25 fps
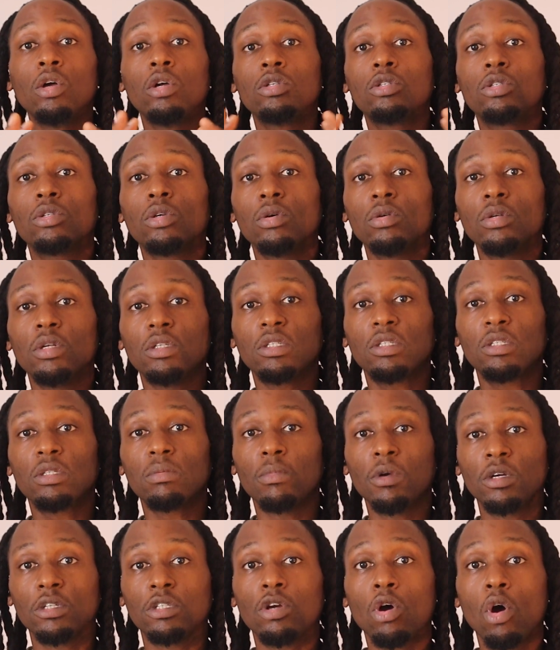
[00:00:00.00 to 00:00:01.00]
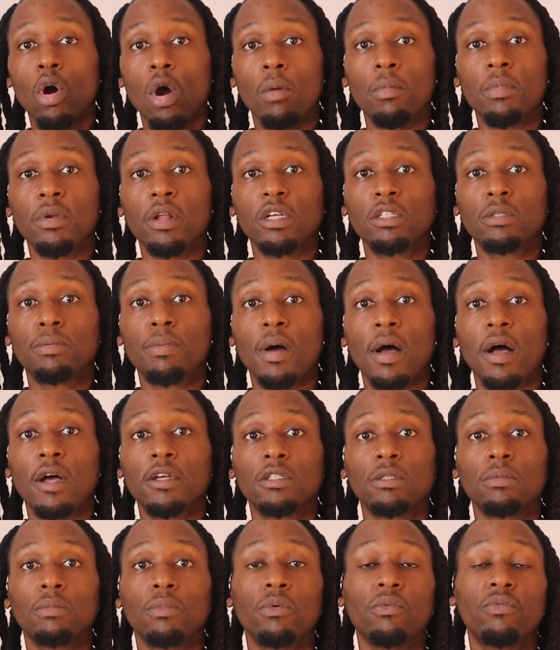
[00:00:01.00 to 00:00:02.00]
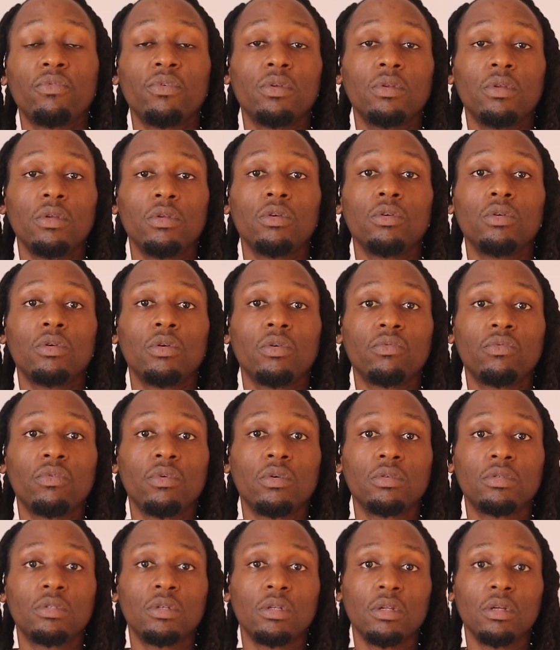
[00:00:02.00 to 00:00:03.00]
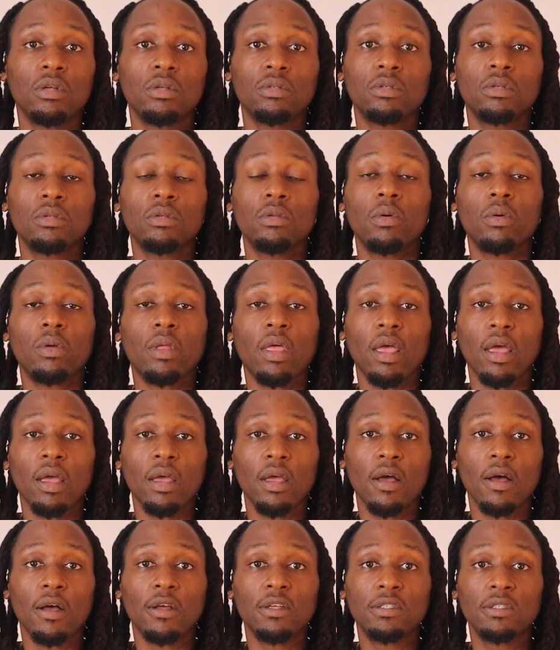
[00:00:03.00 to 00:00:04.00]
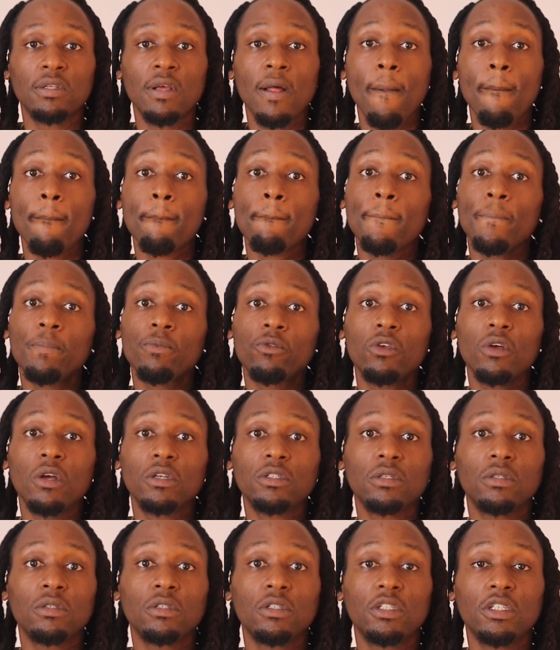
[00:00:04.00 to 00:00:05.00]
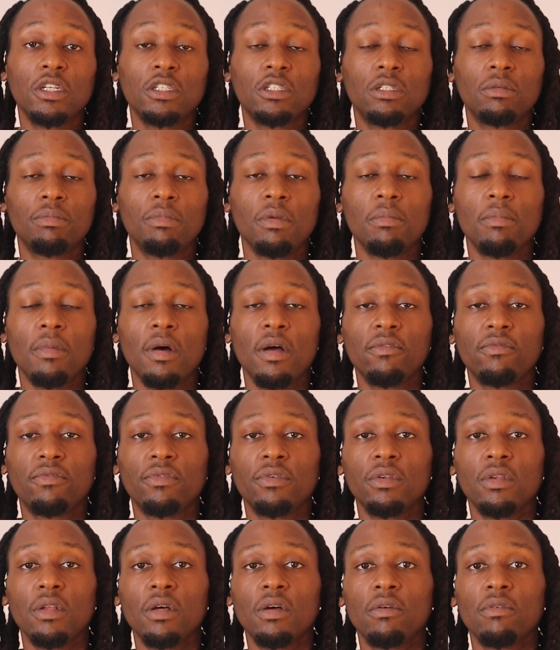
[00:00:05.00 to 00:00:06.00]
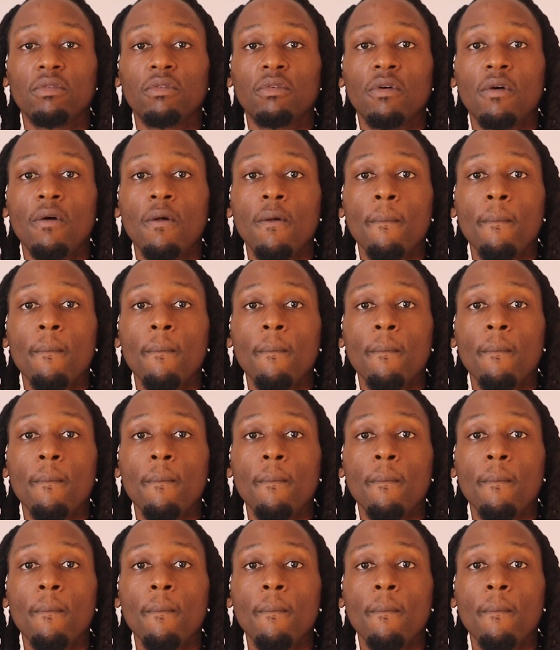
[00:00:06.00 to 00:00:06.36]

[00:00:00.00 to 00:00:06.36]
So there's as much harmony as possible in the universe and there's no chaos. So that's something just to be mindful of.